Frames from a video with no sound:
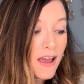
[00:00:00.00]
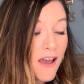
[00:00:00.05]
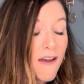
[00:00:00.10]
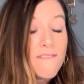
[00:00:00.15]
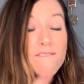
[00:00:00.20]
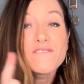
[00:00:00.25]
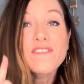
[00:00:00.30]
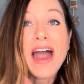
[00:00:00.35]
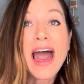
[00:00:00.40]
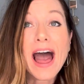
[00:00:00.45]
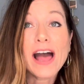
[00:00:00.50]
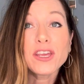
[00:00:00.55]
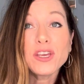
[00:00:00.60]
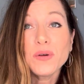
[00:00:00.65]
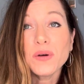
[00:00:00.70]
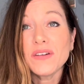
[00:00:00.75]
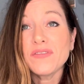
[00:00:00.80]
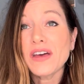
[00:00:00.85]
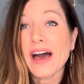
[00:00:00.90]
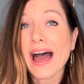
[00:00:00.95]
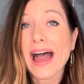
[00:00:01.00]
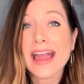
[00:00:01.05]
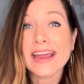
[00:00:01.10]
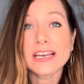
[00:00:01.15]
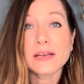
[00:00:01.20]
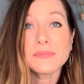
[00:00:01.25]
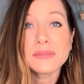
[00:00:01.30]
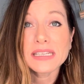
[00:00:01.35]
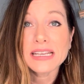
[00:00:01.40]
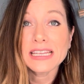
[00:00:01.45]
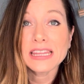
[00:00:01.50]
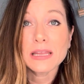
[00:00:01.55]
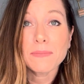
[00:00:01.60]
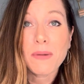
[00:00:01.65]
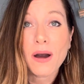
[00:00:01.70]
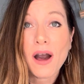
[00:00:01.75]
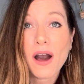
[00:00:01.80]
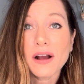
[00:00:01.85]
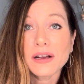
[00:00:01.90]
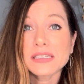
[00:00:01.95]
value of the items in the
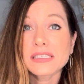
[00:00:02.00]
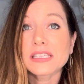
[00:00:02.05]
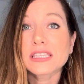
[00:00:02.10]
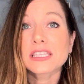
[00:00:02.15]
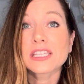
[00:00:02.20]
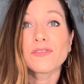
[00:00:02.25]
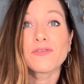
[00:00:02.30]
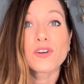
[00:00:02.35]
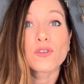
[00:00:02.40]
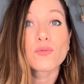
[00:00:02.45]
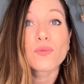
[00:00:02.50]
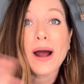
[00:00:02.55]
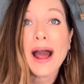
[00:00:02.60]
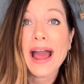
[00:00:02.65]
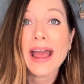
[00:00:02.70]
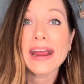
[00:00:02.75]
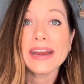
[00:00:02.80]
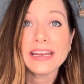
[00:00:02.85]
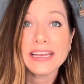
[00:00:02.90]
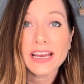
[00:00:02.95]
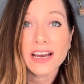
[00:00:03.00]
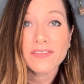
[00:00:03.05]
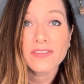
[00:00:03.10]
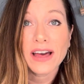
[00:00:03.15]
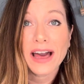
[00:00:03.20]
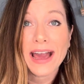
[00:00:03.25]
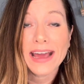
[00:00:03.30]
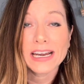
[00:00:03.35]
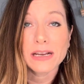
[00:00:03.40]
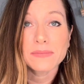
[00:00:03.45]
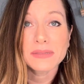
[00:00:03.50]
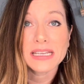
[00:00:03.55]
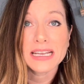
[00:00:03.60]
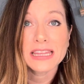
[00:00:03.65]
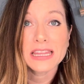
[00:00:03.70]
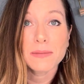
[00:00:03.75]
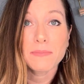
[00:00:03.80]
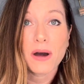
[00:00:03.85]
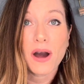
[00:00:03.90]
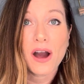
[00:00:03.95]
box, the variety of the items
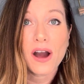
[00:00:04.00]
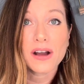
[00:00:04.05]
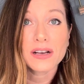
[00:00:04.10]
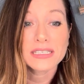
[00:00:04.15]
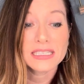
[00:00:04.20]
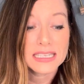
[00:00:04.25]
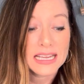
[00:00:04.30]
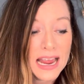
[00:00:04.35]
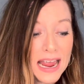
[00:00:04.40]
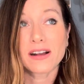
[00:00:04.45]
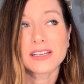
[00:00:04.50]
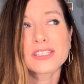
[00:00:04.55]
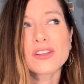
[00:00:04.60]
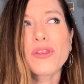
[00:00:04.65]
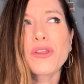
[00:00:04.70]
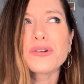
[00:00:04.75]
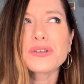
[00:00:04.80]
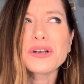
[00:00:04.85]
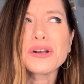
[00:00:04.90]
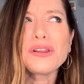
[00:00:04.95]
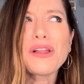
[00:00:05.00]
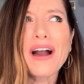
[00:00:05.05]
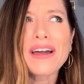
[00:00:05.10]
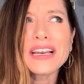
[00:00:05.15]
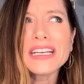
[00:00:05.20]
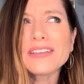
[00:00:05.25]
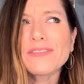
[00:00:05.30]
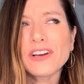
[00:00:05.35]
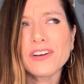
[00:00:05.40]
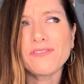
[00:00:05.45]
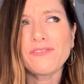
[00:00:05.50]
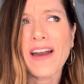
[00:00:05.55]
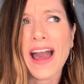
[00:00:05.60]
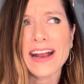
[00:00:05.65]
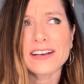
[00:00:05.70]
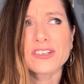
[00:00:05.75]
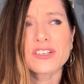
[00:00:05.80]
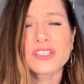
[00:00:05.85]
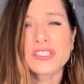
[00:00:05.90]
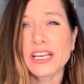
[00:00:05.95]
in the box. So there's a lot of different
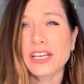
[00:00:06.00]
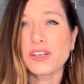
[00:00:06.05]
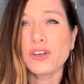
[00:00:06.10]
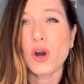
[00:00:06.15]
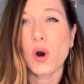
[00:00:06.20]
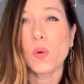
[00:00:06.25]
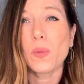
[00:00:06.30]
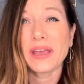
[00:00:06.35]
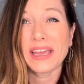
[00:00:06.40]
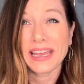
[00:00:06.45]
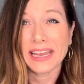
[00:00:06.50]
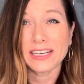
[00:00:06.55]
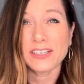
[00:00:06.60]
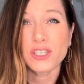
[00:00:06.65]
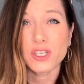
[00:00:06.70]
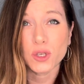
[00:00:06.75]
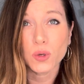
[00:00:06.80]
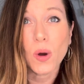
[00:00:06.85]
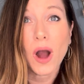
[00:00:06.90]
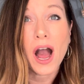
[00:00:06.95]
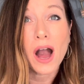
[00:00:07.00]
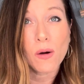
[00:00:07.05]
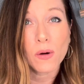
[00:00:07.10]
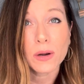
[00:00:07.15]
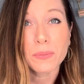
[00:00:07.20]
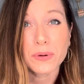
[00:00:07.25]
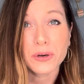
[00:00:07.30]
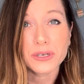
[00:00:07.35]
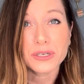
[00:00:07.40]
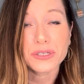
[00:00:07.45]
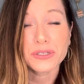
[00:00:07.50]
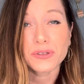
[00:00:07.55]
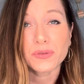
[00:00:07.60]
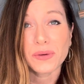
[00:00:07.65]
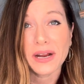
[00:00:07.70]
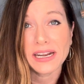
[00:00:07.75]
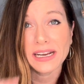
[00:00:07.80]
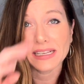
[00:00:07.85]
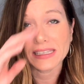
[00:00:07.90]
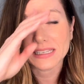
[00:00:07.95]
factors that go into our personal rating